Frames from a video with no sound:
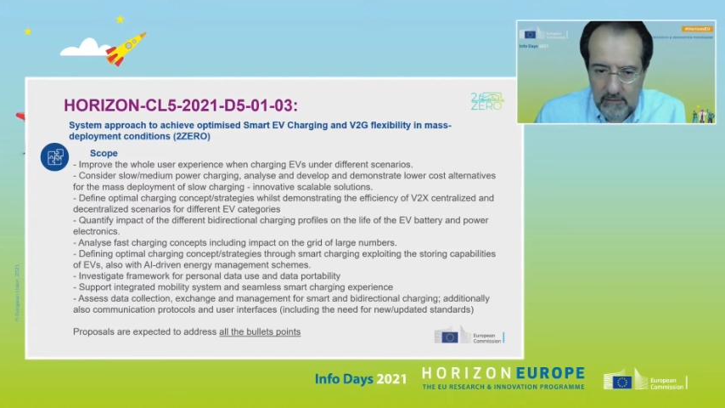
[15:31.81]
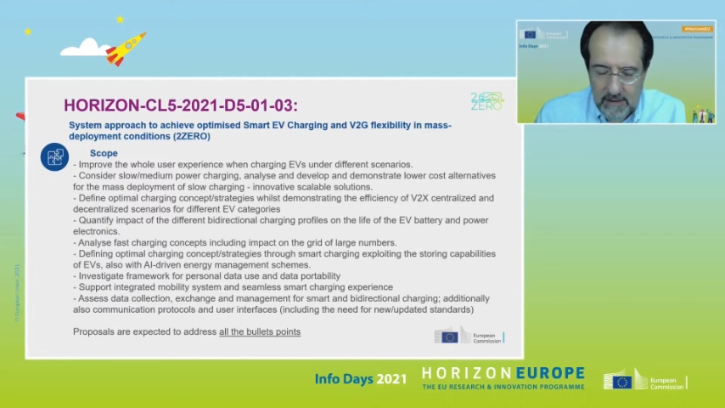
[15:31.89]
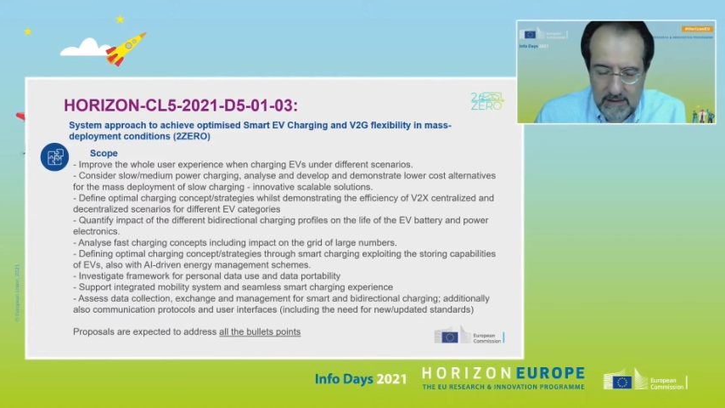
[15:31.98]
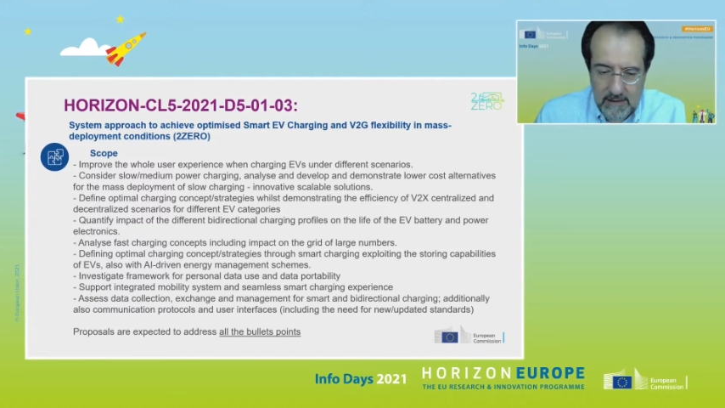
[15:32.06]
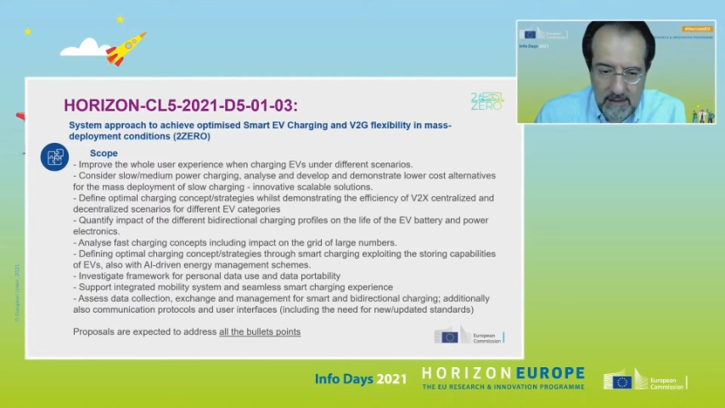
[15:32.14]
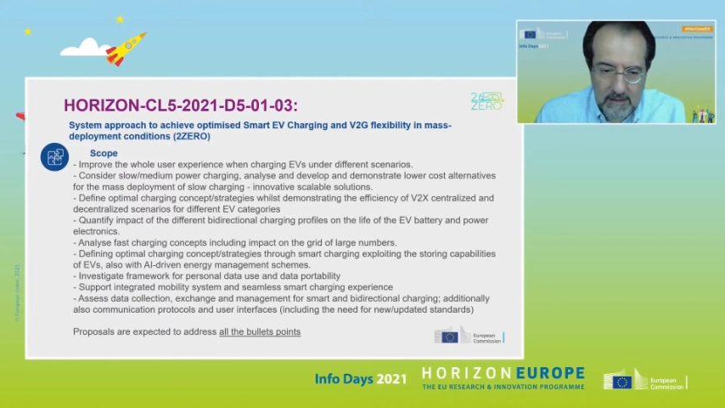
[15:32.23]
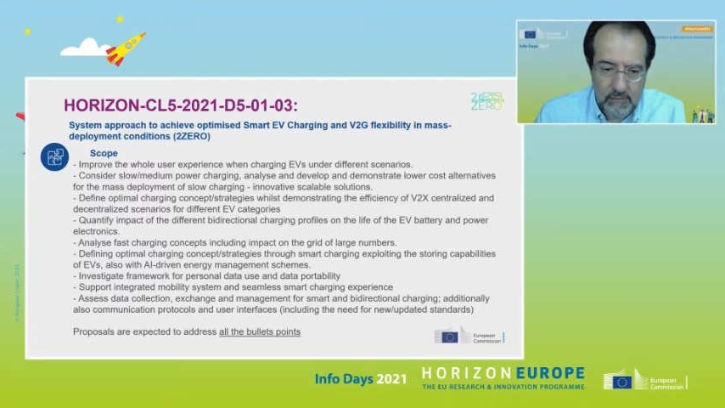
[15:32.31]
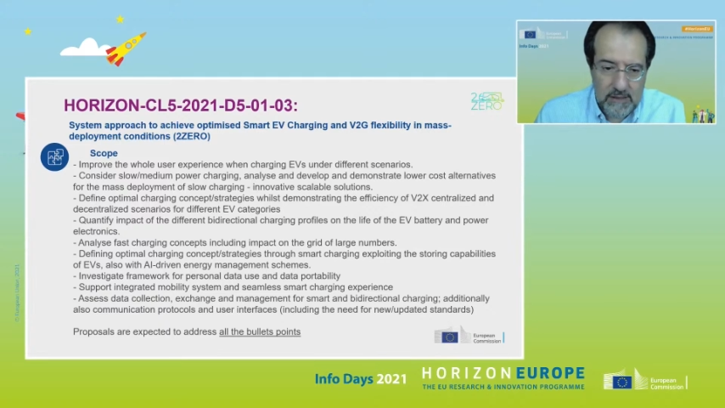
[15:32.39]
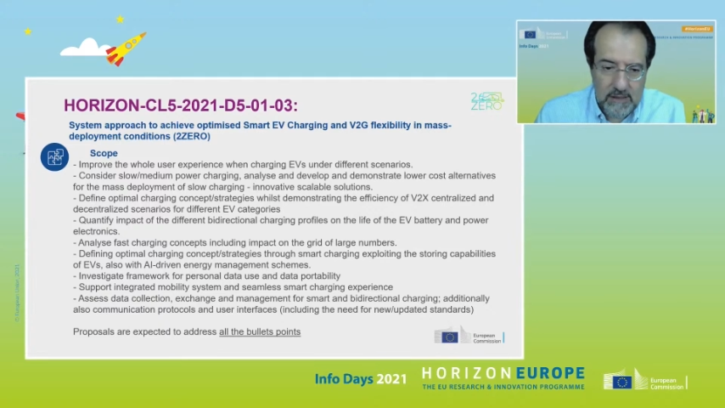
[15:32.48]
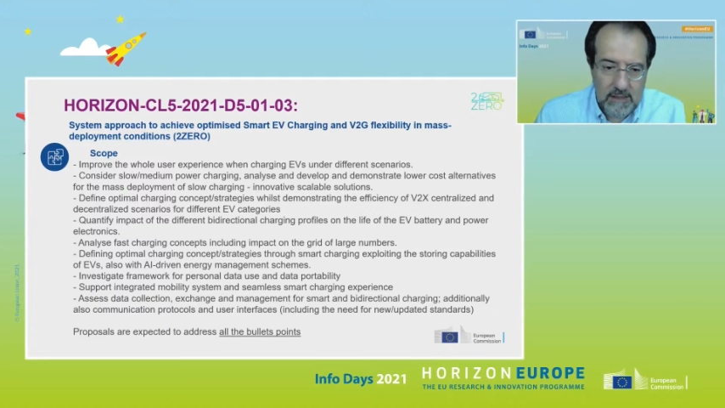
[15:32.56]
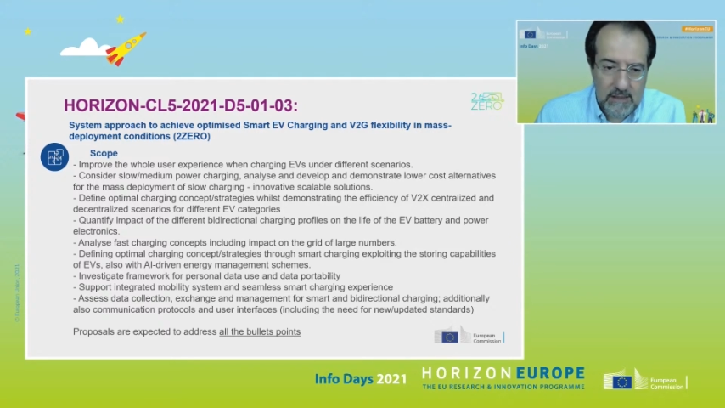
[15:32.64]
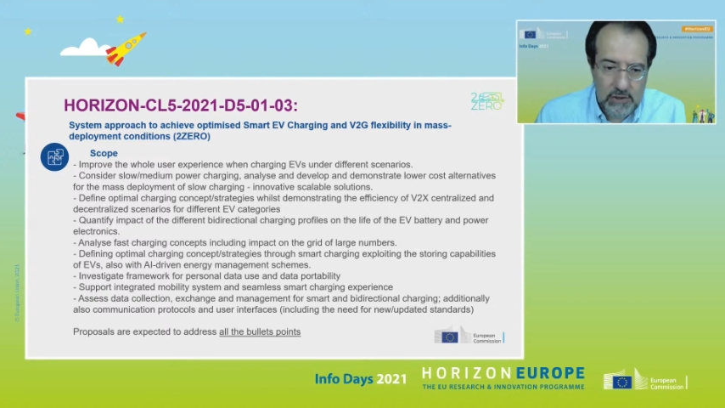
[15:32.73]
with
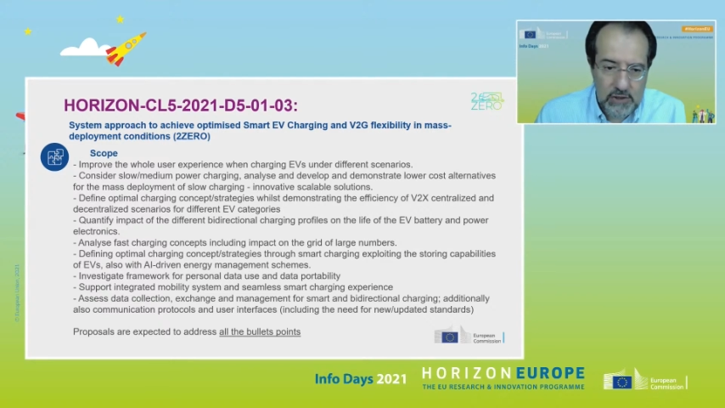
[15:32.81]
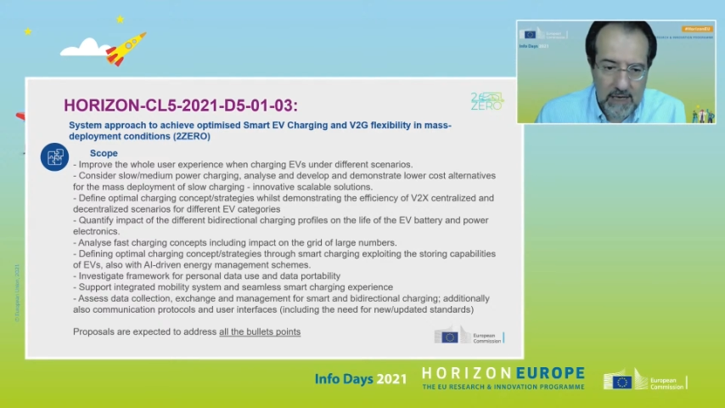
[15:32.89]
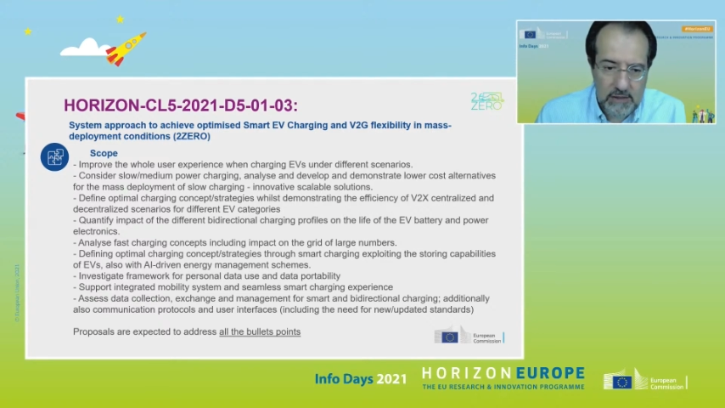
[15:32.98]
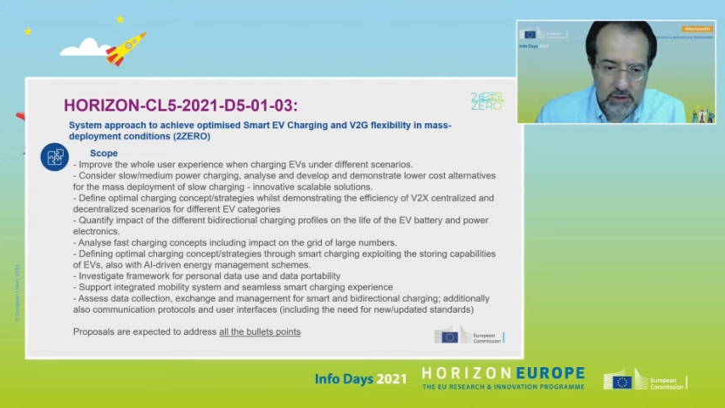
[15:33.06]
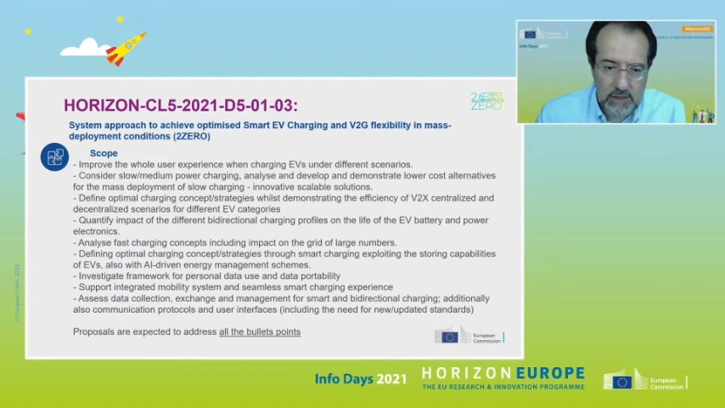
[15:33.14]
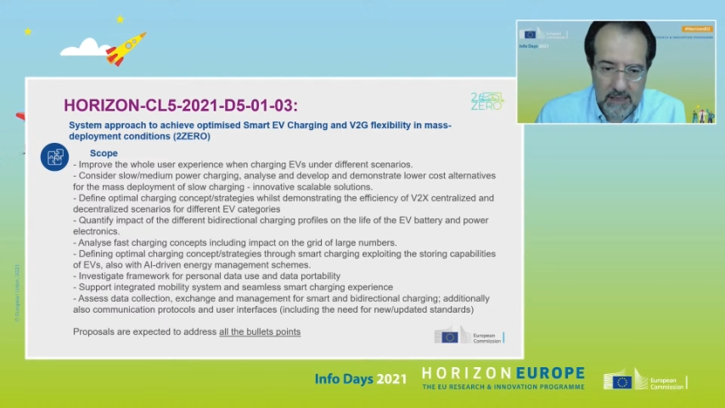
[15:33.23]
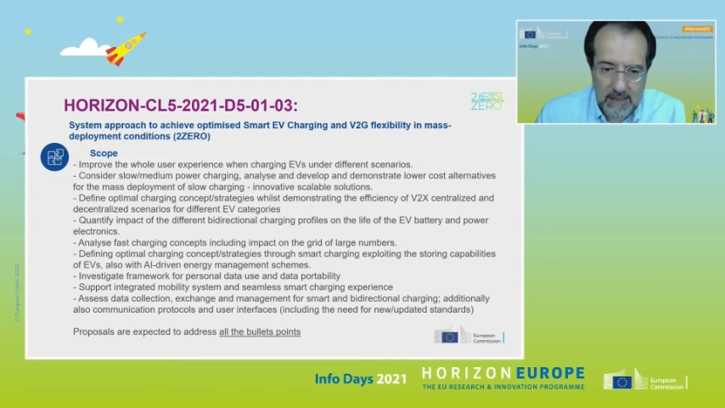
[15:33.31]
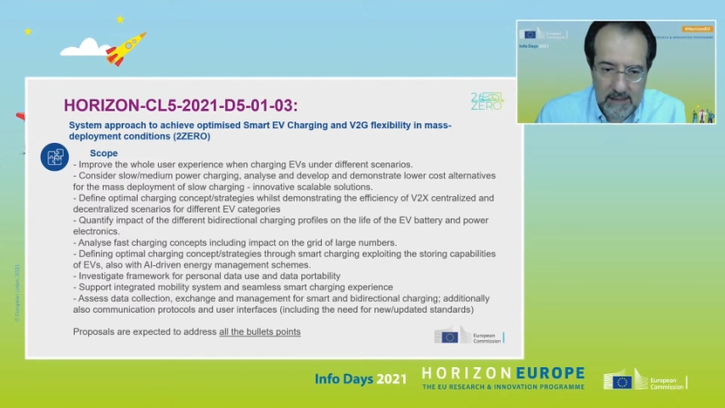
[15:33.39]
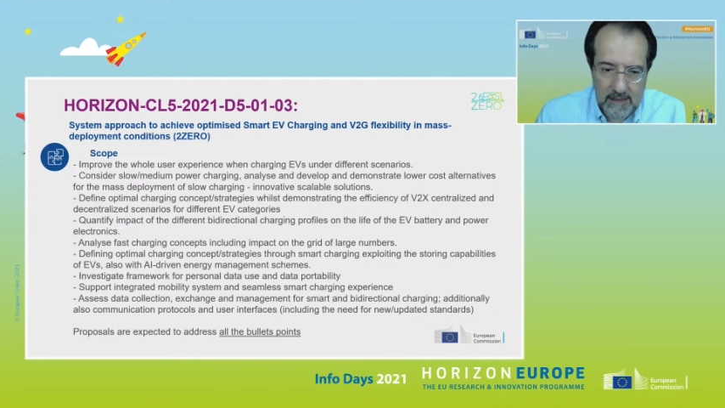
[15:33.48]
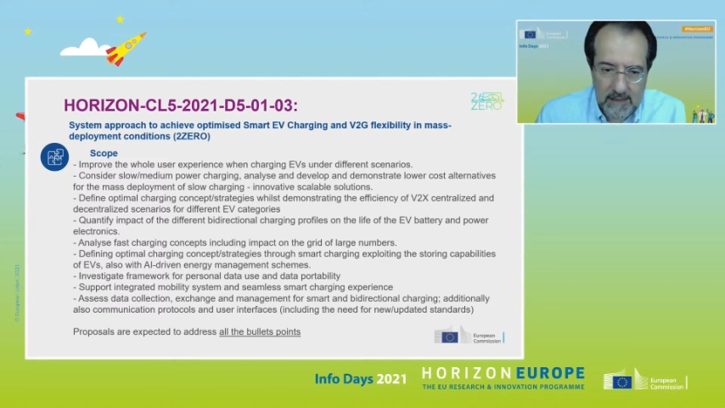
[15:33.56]
the charging